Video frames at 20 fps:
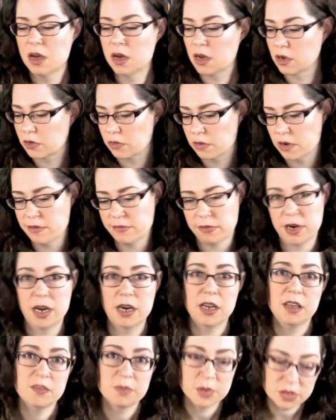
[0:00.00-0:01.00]
a great
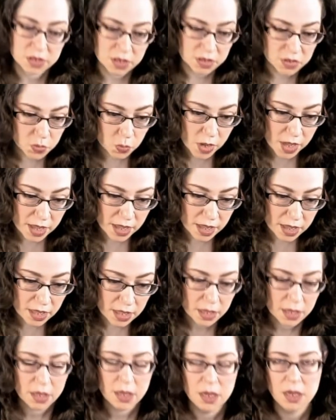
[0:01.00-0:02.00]
variety of books as well.